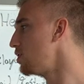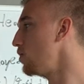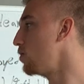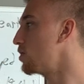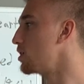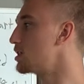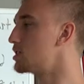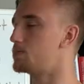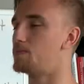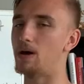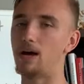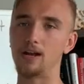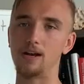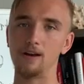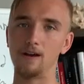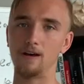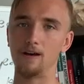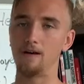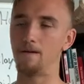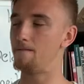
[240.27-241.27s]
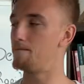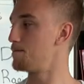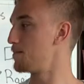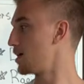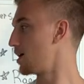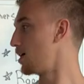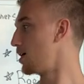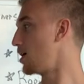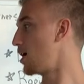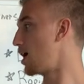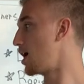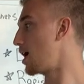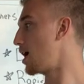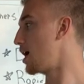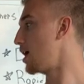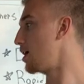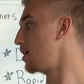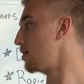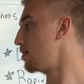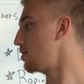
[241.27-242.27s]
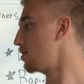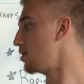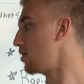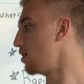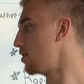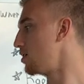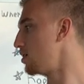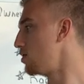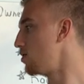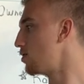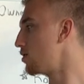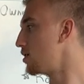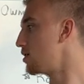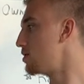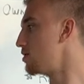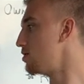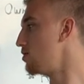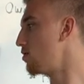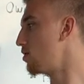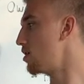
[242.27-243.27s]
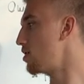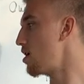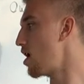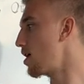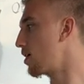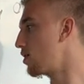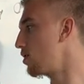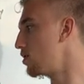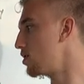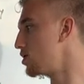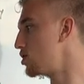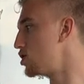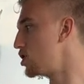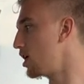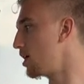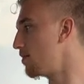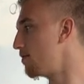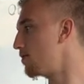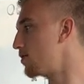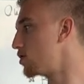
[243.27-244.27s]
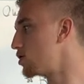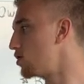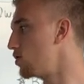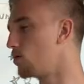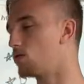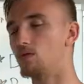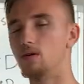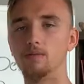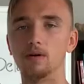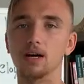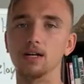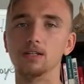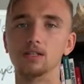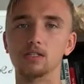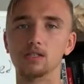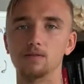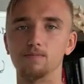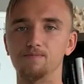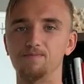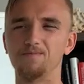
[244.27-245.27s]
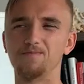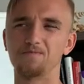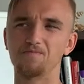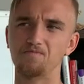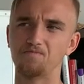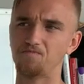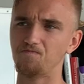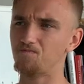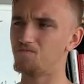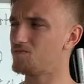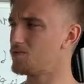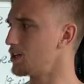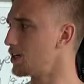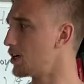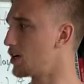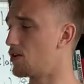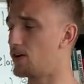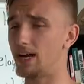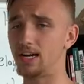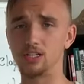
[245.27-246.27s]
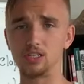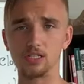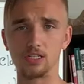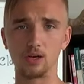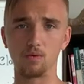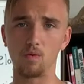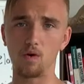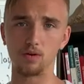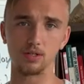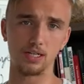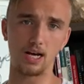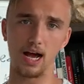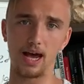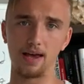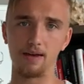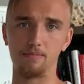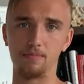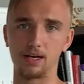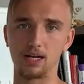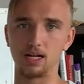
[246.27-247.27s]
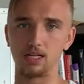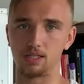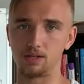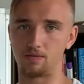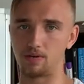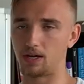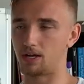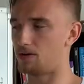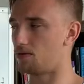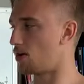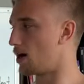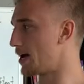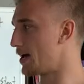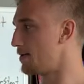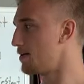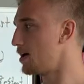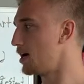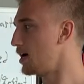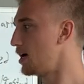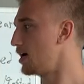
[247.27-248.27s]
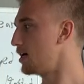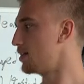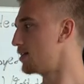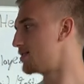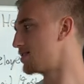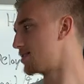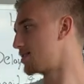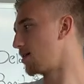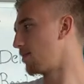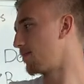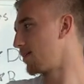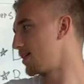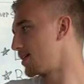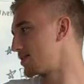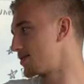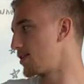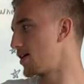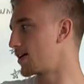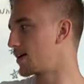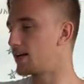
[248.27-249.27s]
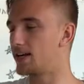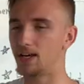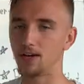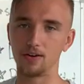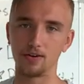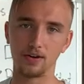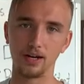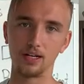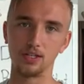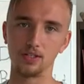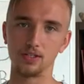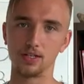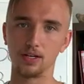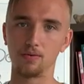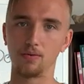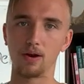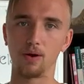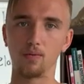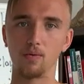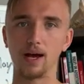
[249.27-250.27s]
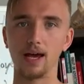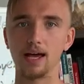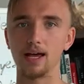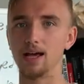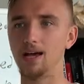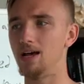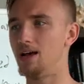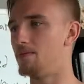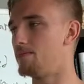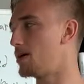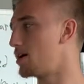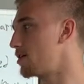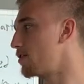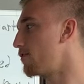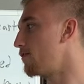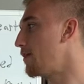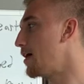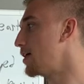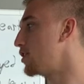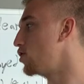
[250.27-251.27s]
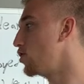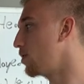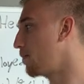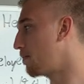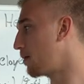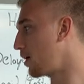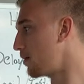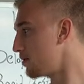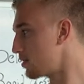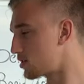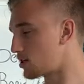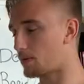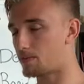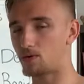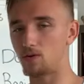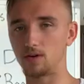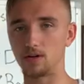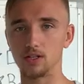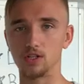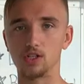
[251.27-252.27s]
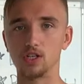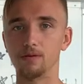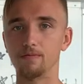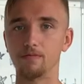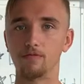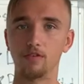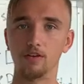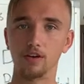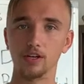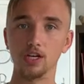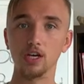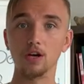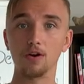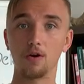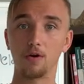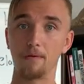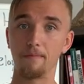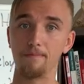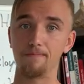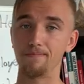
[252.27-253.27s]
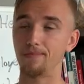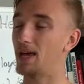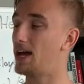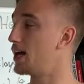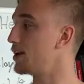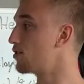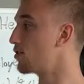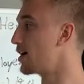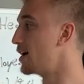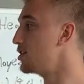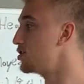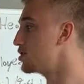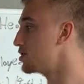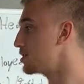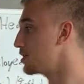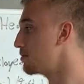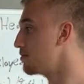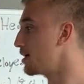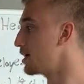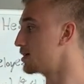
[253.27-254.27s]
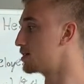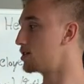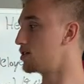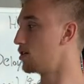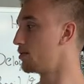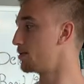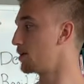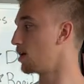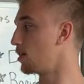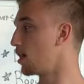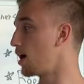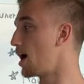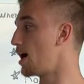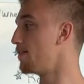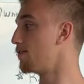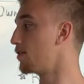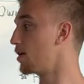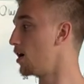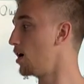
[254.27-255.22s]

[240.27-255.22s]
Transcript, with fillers: you could spend, uh, you could you could not go to the gym for two three months. Your agency won't die because of it, right? This is something that's not going to kill your agency right away. Matter of fact, you could probably stop going to the gym for a year and your agency might still be alive.